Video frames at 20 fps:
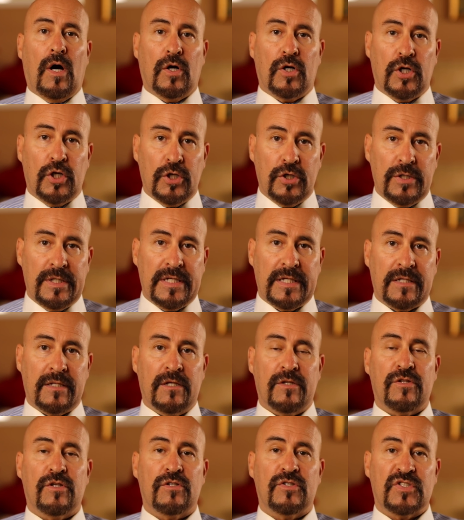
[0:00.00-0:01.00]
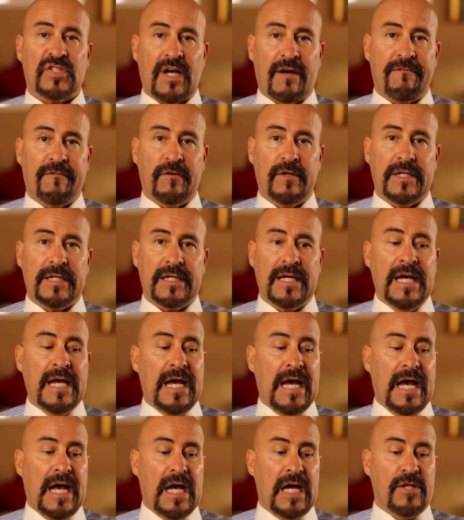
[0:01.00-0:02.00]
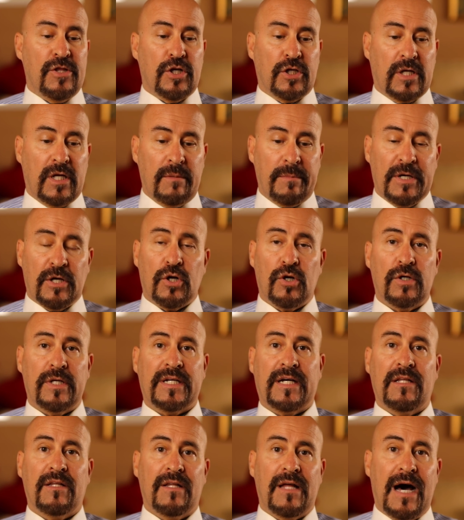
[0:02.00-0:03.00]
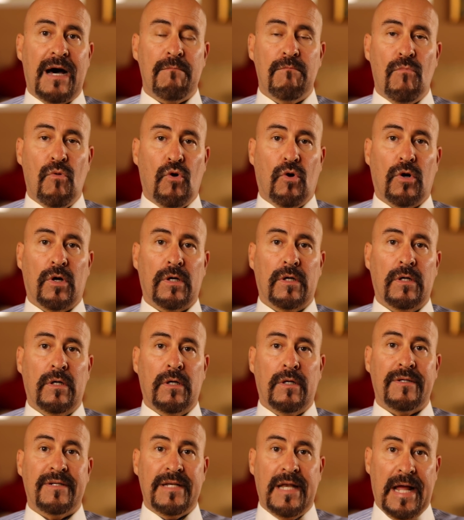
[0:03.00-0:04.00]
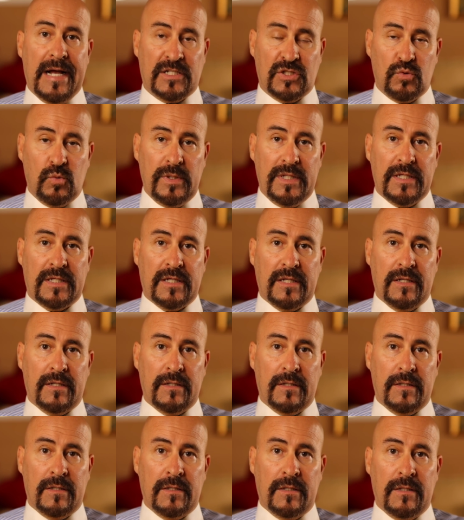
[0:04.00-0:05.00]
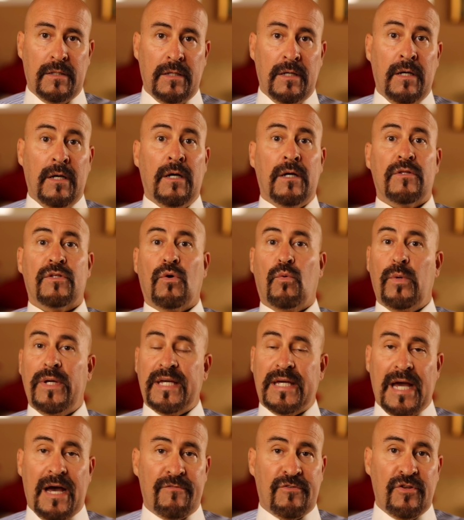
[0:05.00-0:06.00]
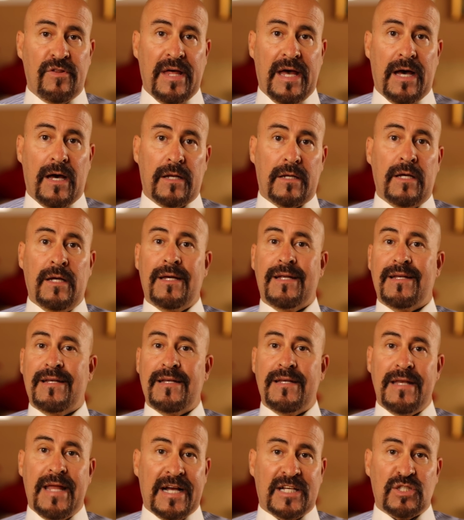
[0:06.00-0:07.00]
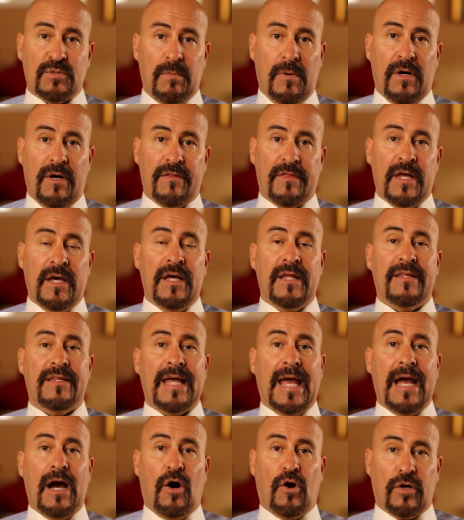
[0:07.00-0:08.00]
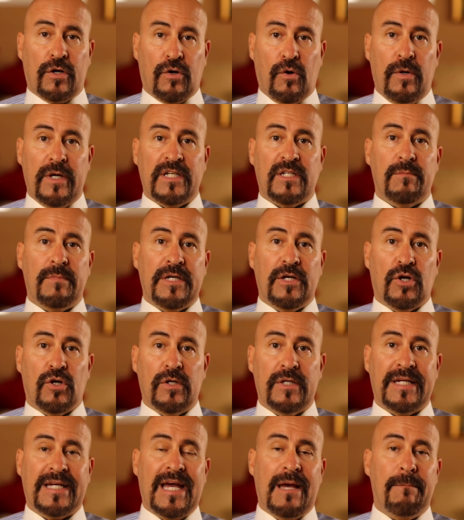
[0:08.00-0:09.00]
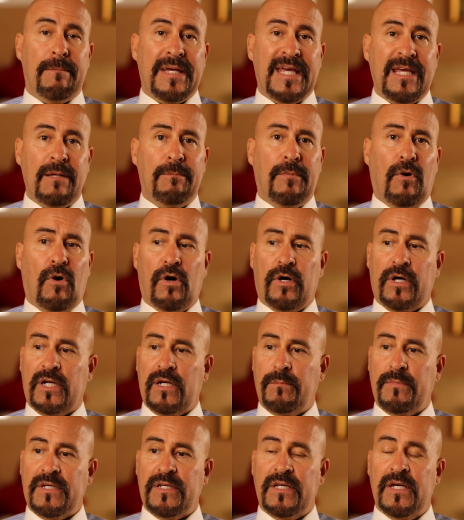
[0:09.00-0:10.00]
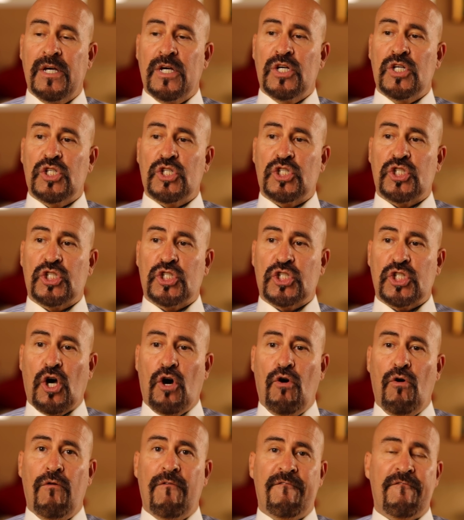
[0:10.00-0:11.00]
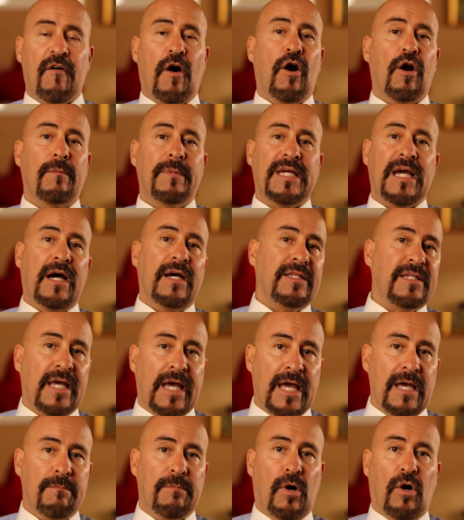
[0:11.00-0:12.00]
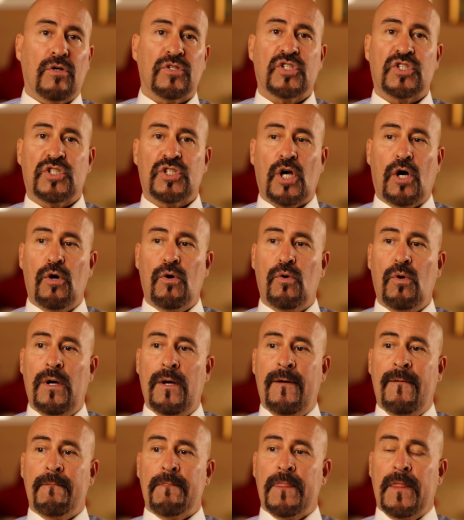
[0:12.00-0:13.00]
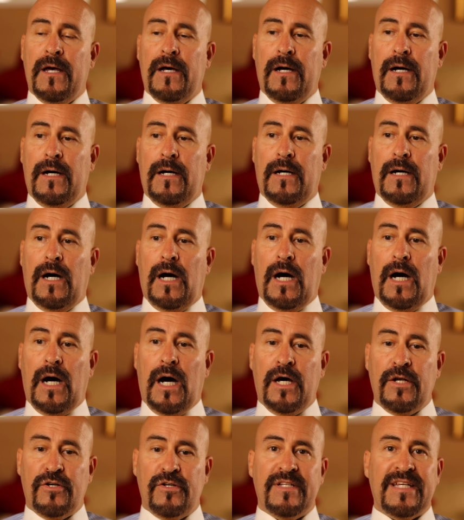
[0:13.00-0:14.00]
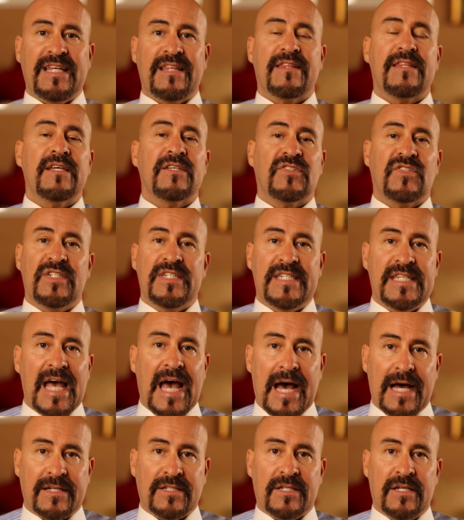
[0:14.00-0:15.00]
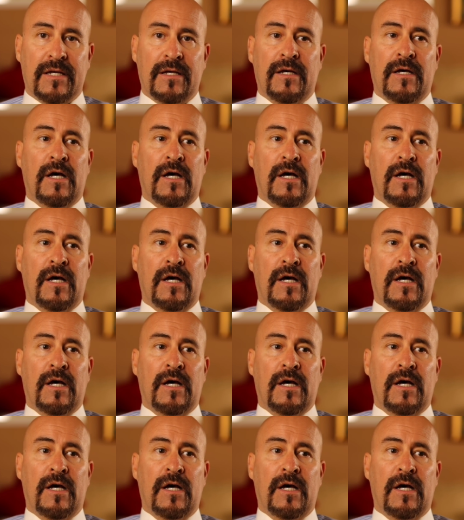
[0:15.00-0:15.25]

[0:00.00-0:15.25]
are hurting, they're suffering, and they're going to be hurting a lot more next week, the week after that, next month. They are going to be hurting, and people are going to be so far behind the eight ball, so uh, underneath this debt